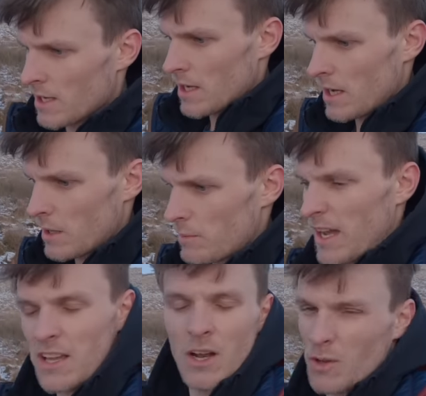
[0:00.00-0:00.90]

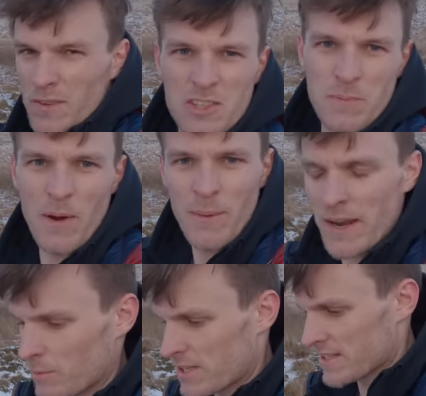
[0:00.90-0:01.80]
I love
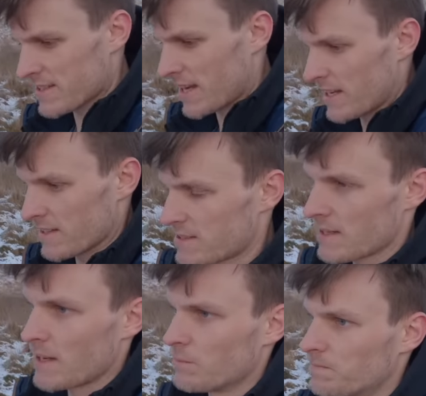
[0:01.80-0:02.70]
experimenting with things like
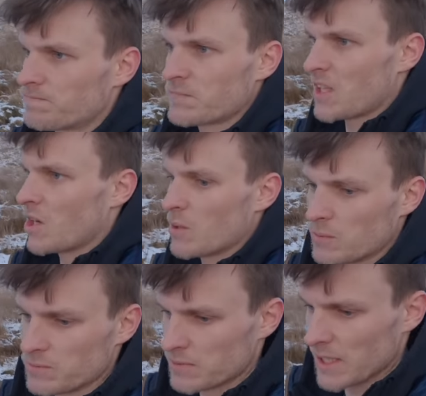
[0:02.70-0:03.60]
this. You know,
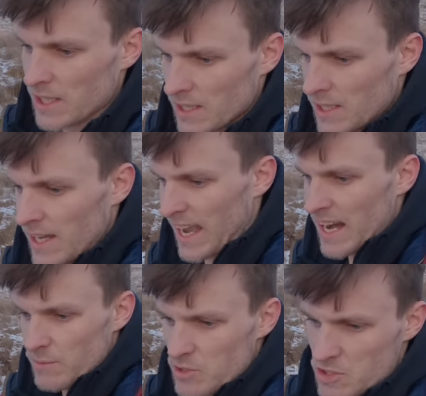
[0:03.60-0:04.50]

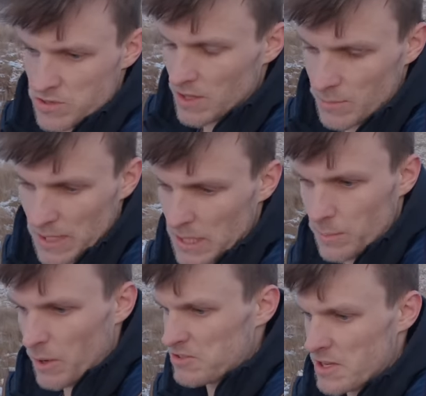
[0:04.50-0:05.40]
again, I'm just trying to make a
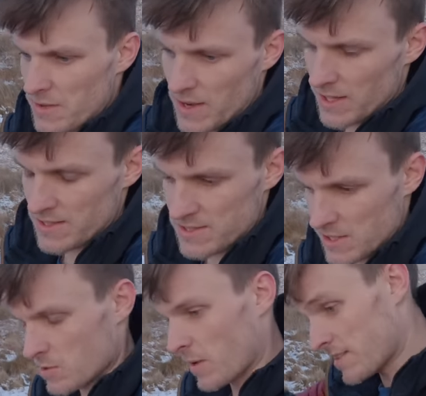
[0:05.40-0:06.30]
positive out of this
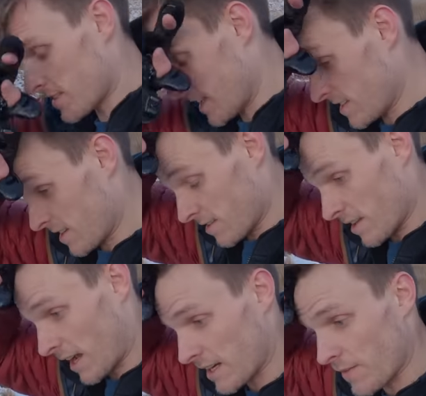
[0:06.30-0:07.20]
situation.
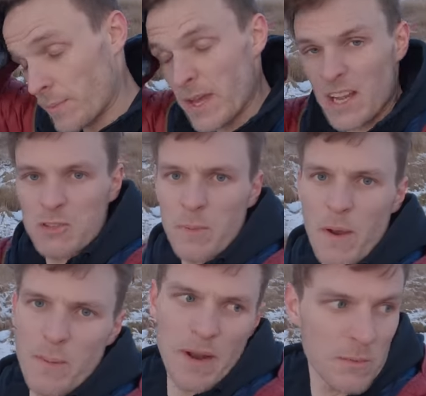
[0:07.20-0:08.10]
I'd never be
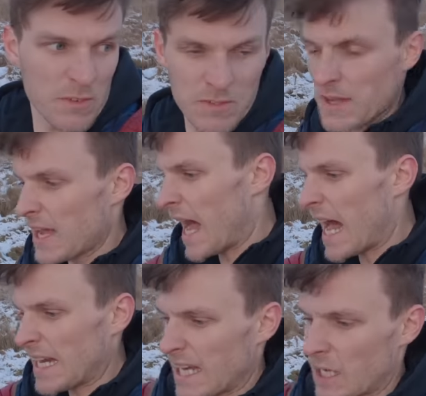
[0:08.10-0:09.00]
experimenting with
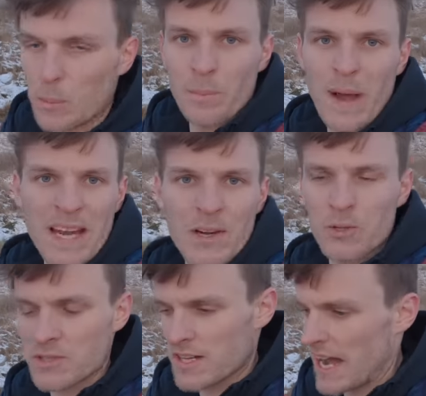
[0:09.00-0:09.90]
handheld
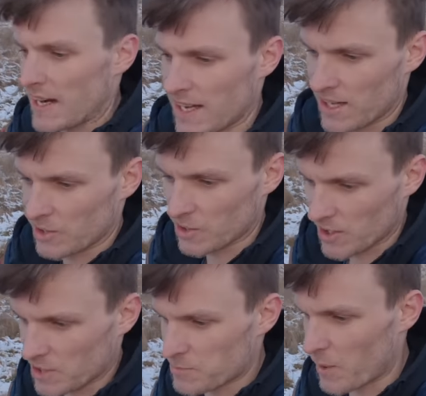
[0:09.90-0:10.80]
panels and
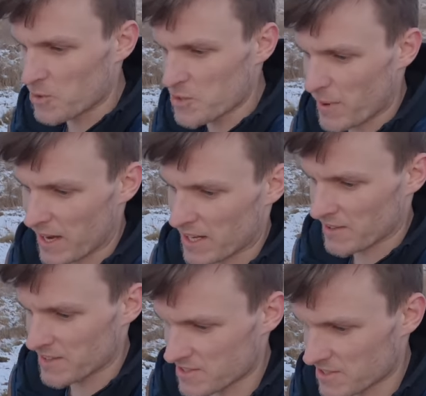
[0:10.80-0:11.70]
handheld exposure
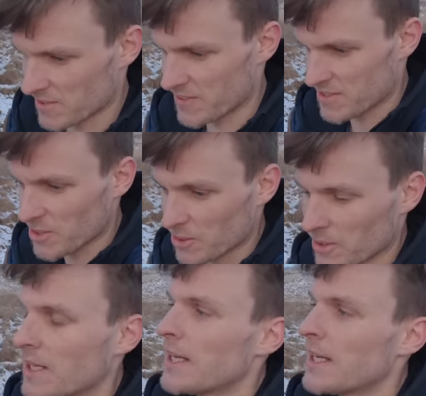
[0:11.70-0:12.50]
bracketing and stuff. It's cool.